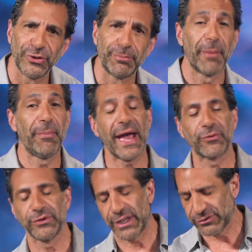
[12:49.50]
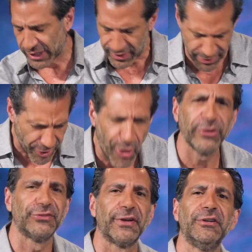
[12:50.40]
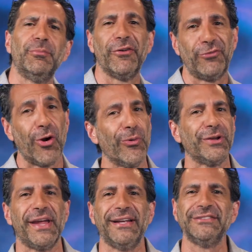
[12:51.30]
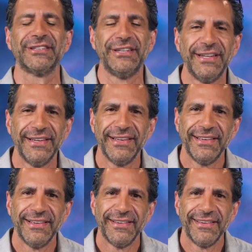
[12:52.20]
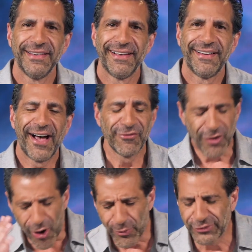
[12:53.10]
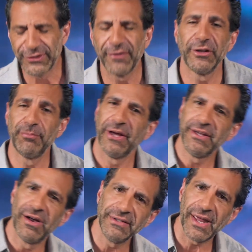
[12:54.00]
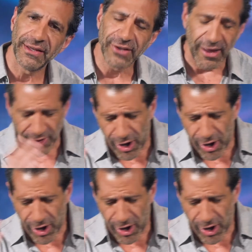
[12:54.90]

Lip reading: you. In my backward days, I've always loved you. In my forward days, I've always loved you. In my young days, I've